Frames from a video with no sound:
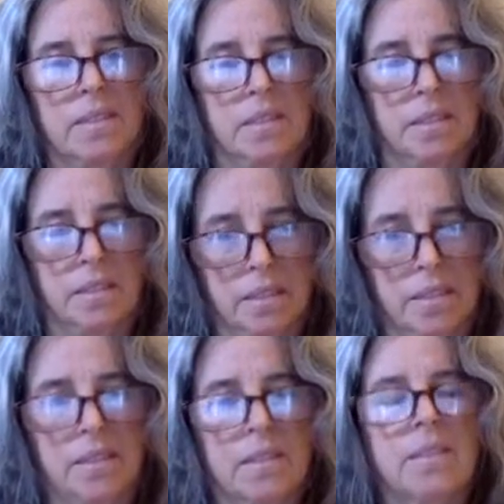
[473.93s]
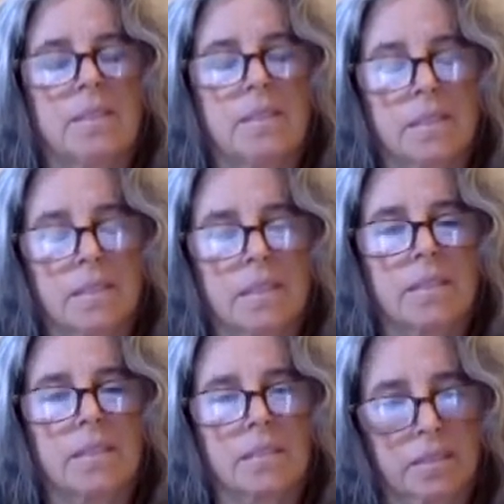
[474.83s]

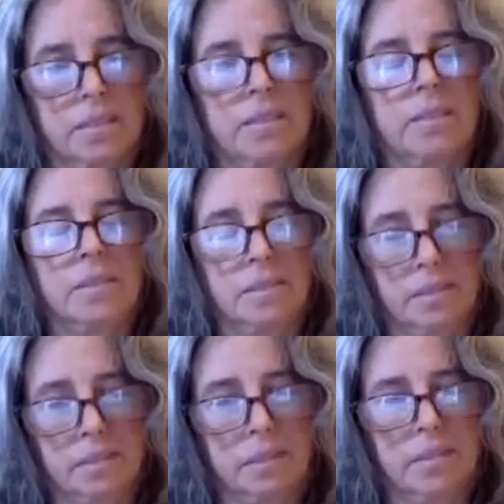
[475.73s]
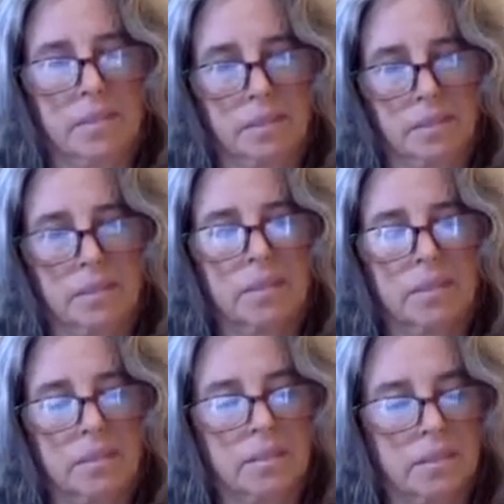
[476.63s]

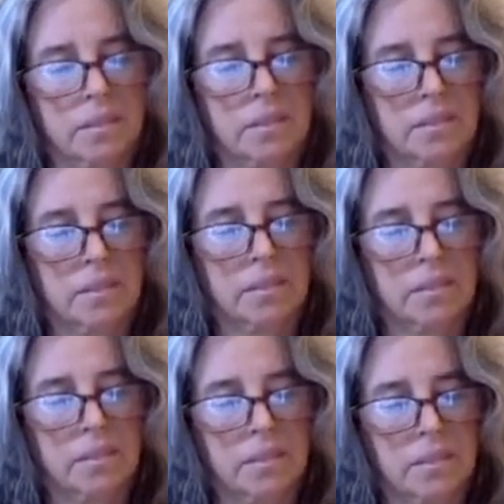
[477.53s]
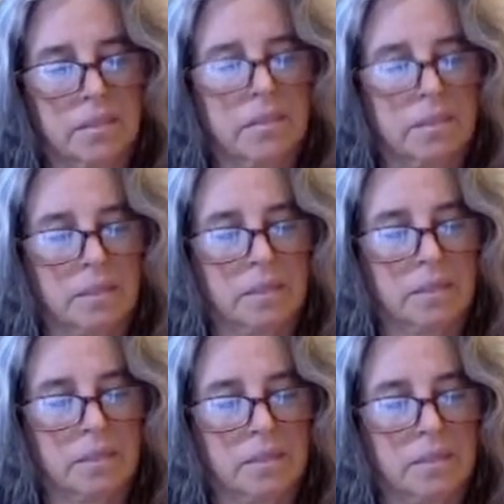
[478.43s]

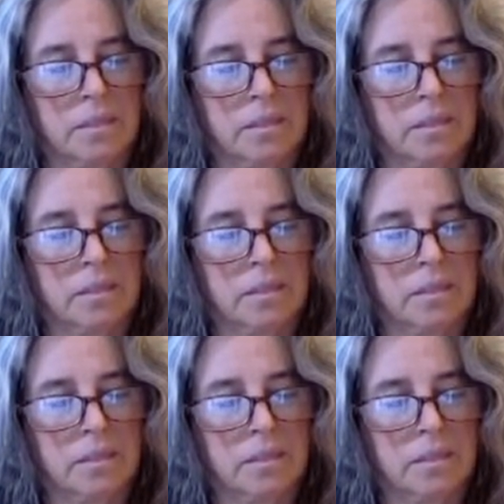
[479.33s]
This person isn't speaking.